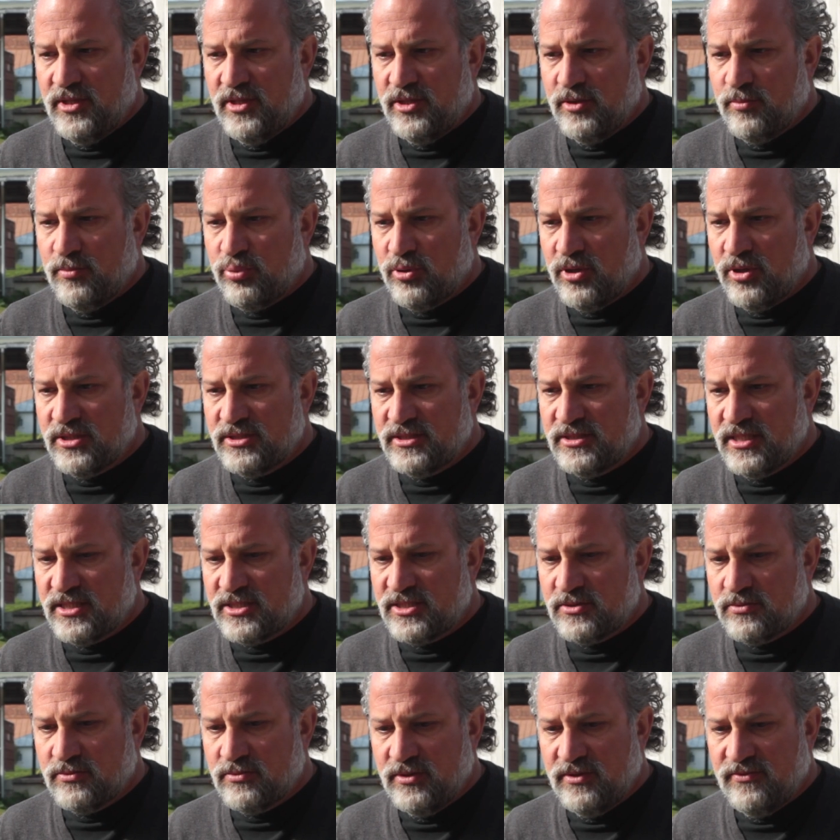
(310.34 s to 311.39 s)
In the
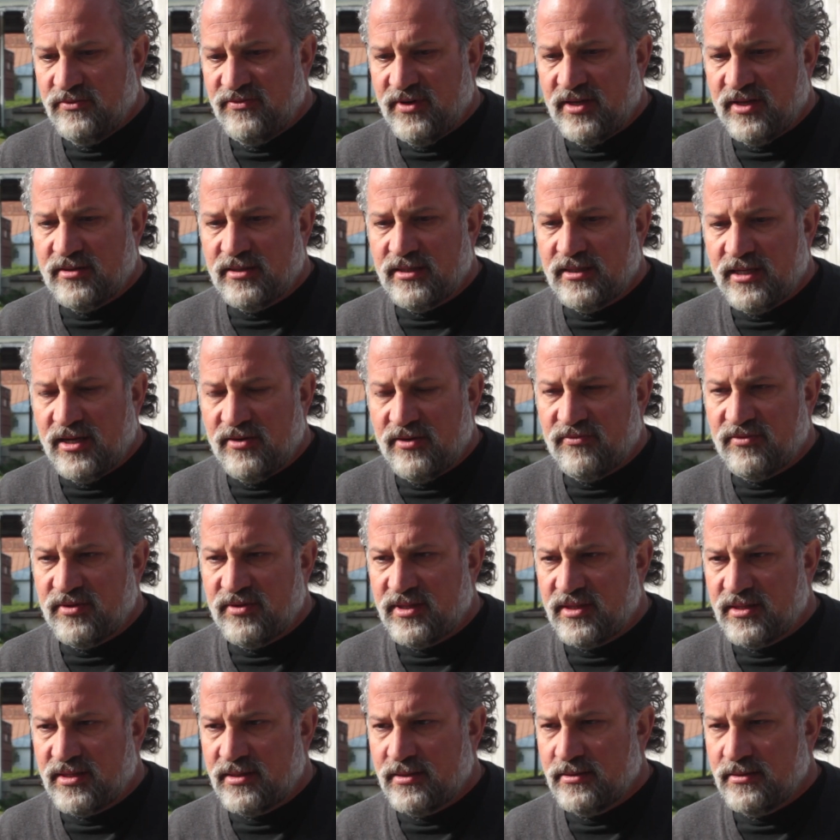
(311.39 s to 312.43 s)
process, we fell in love
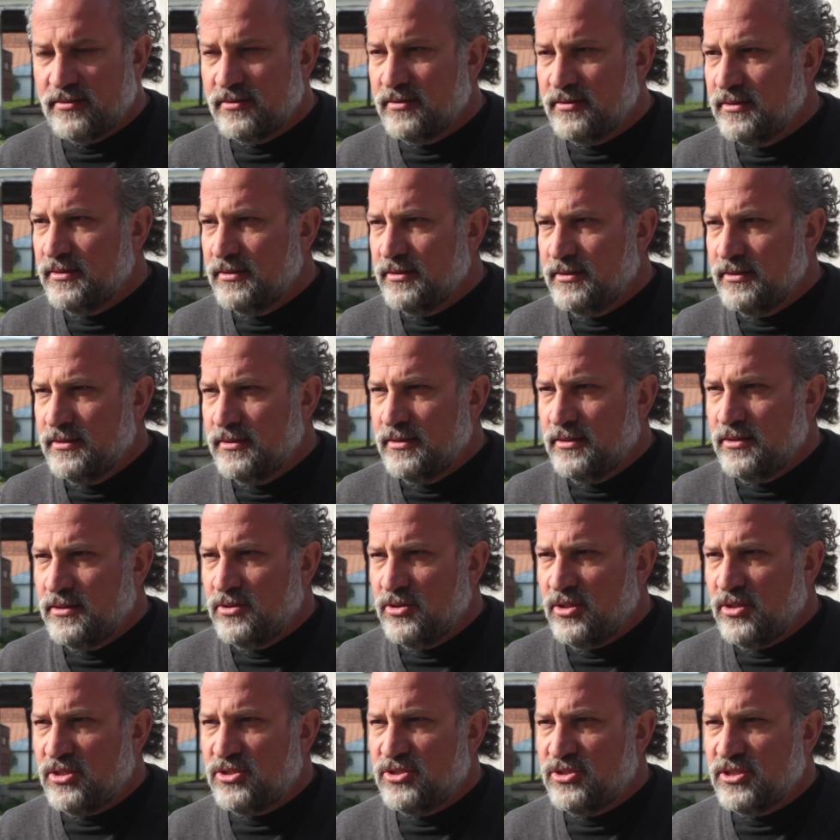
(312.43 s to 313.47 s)
with
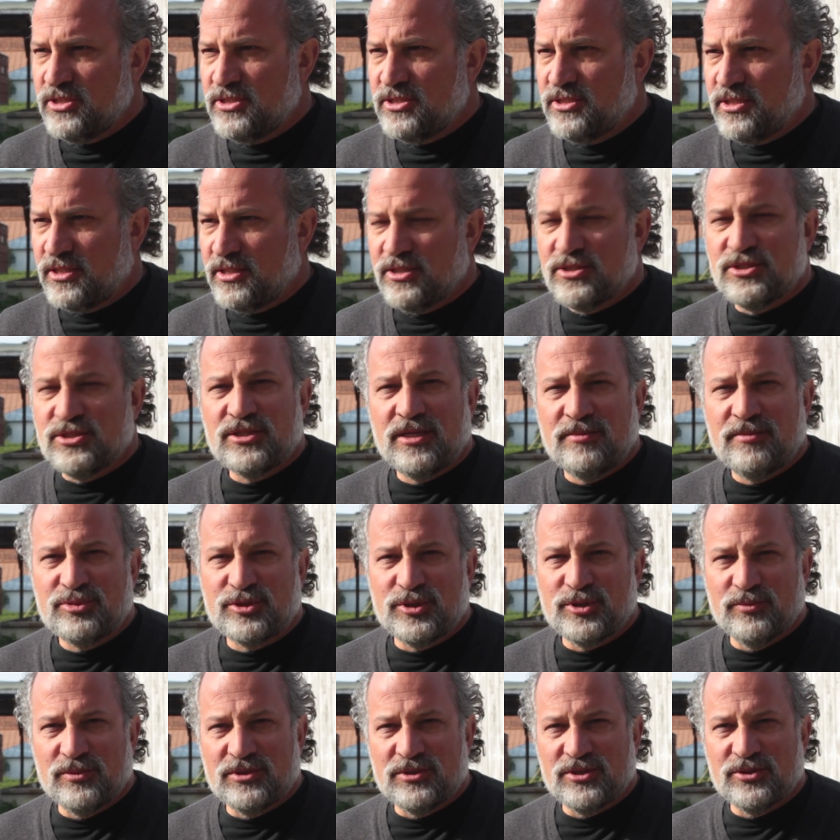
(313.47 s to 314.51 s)
not just the
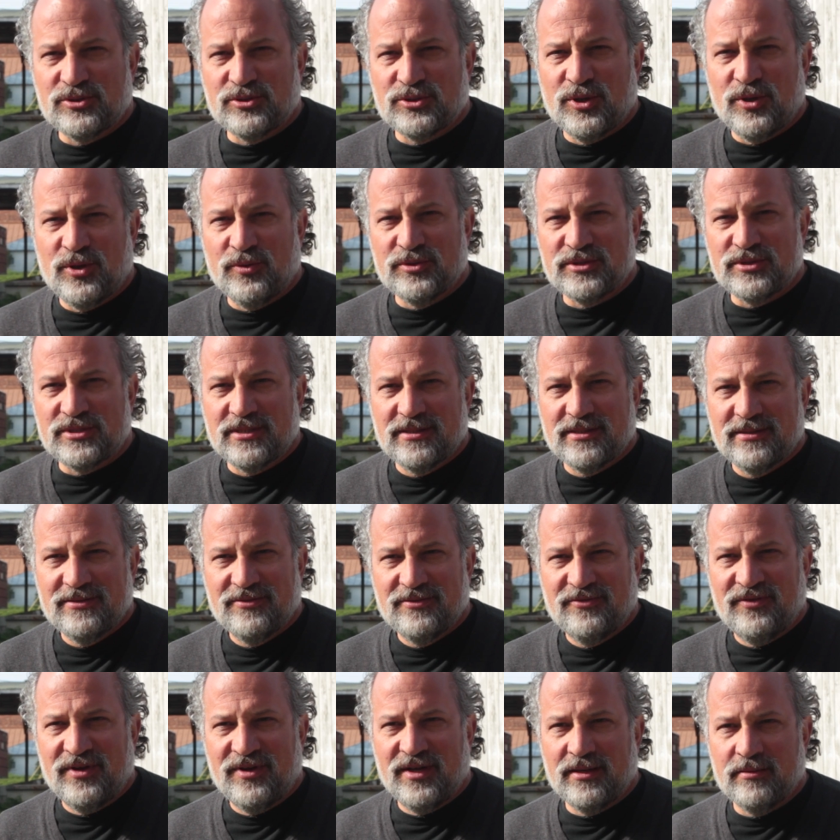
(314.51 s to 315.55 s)
consumption, which is always
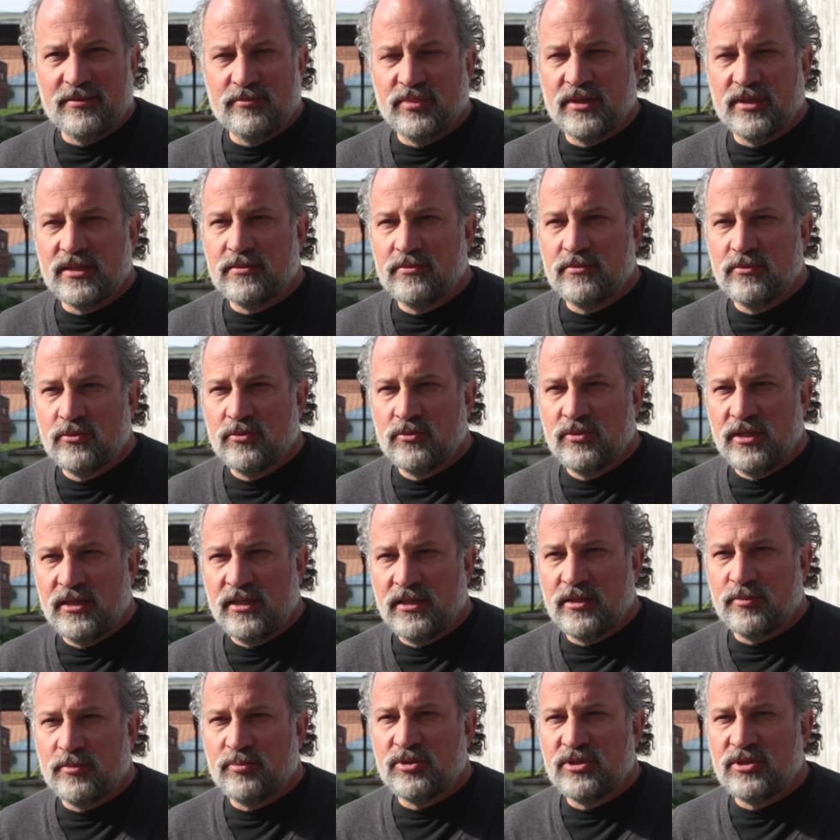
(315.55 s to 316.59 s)
fun, but really
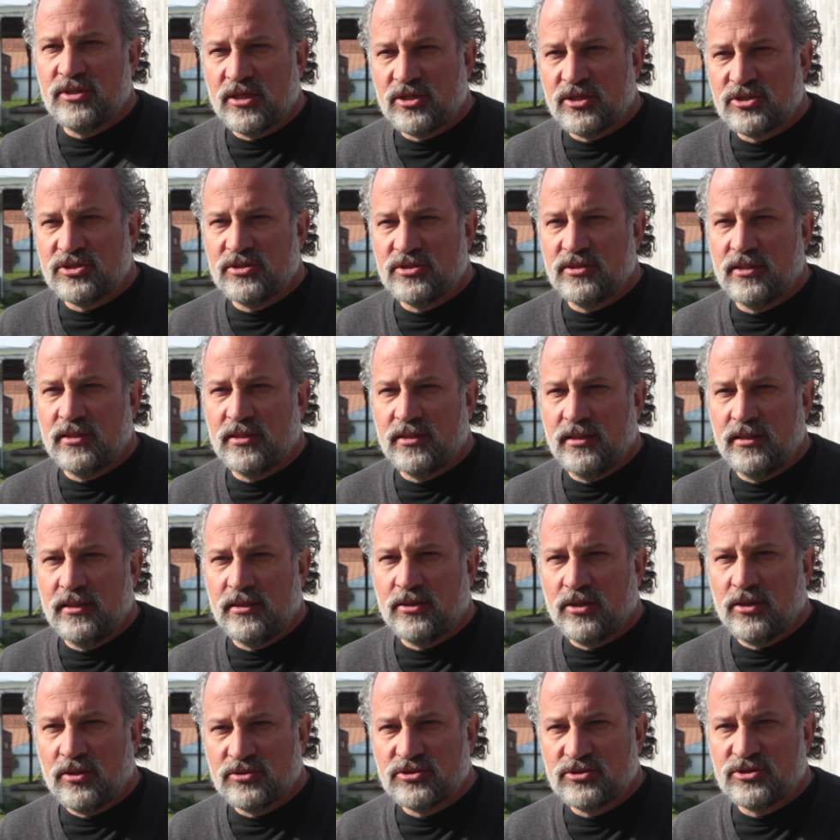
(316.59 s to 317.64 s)
the production and the
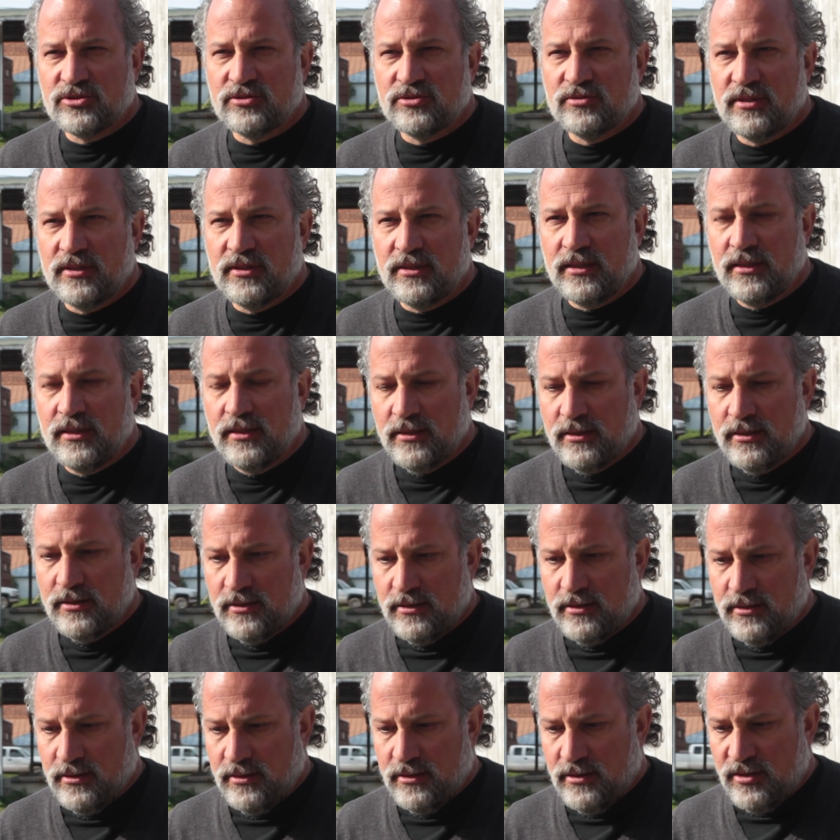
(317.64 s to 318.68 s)
culture and
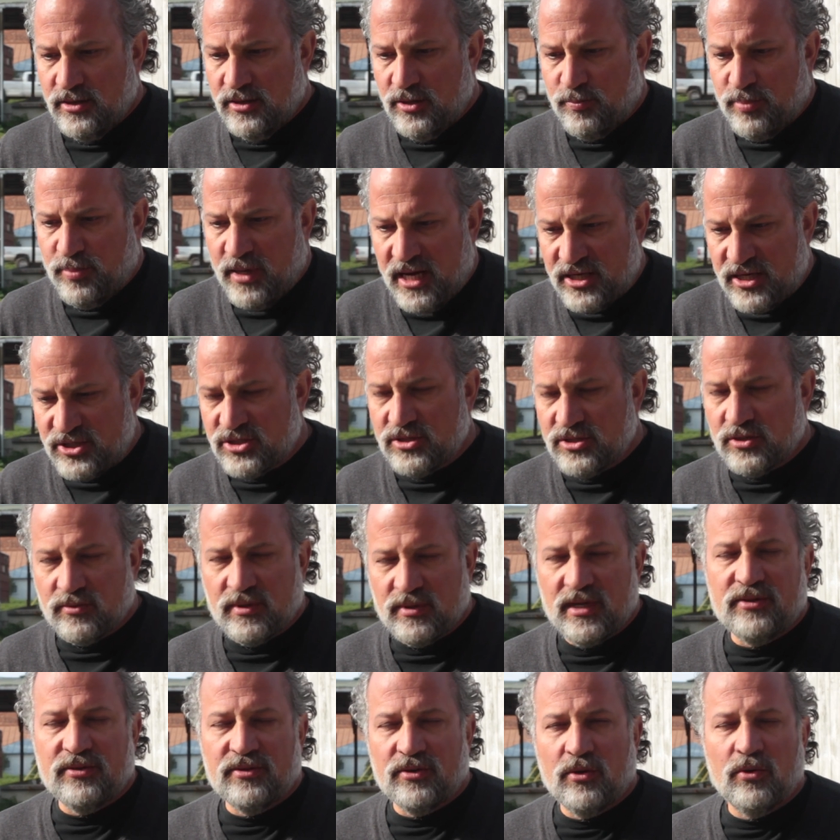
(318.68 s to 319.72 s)
the passion
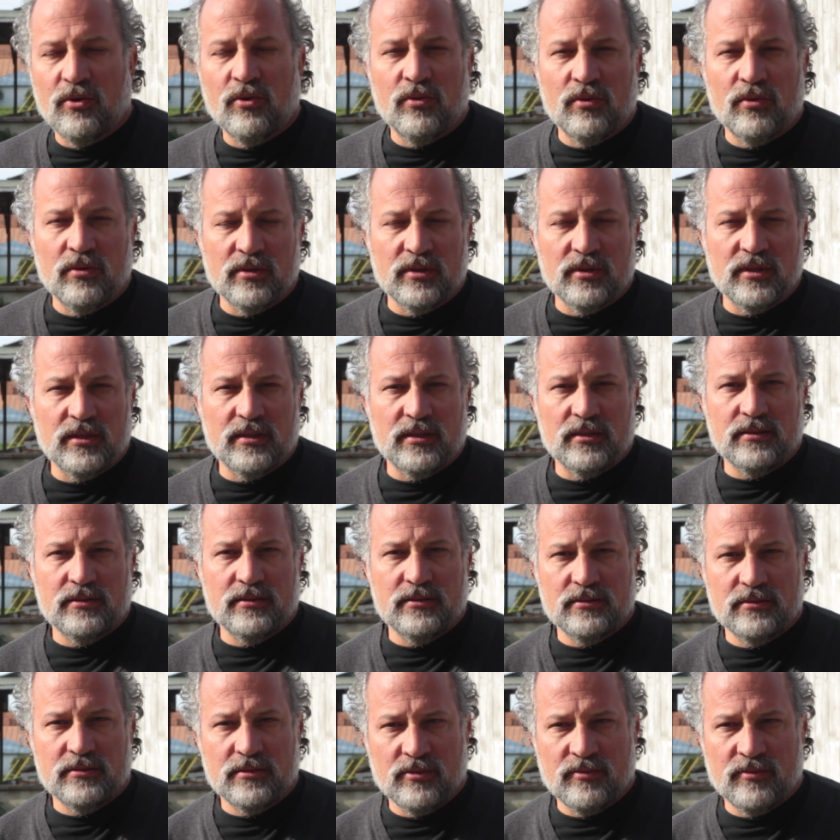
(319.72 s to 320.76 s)
around the whole
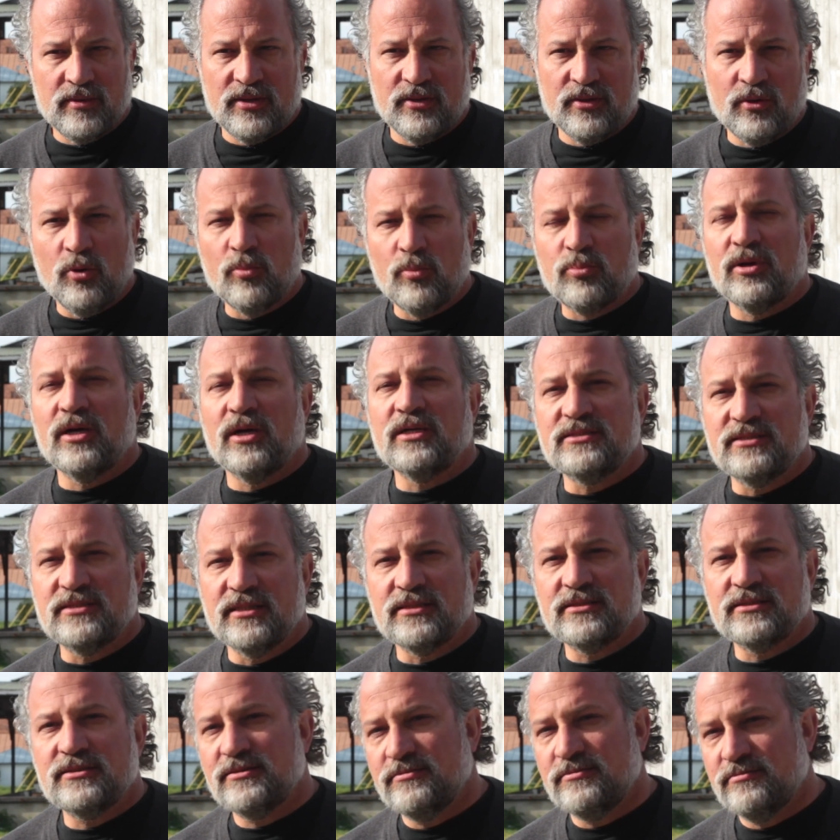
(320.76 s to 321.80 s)

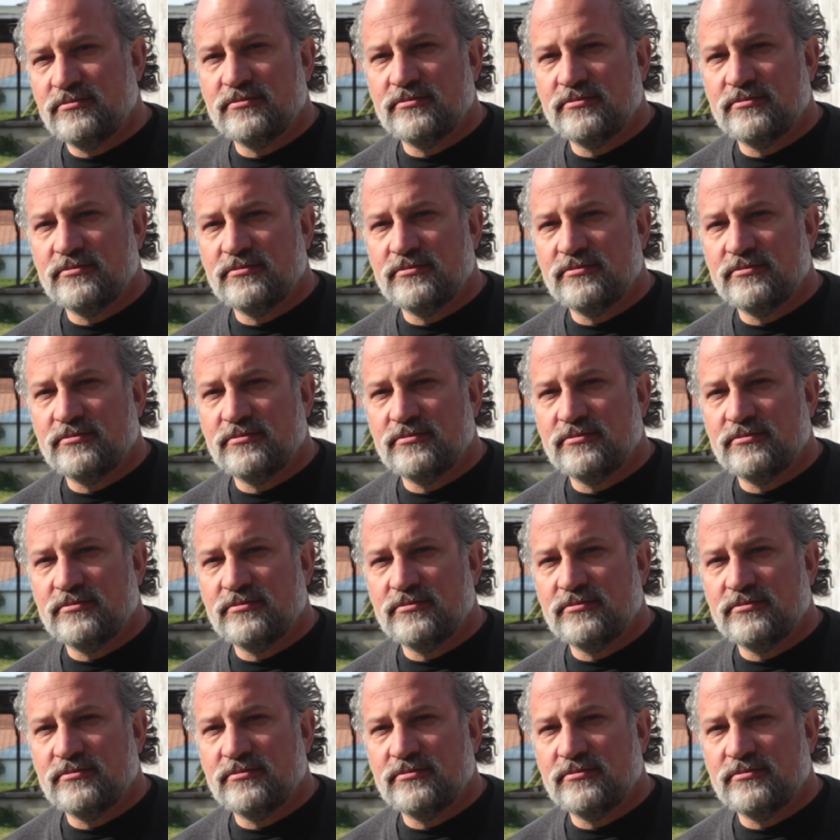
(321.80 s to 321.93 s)
process.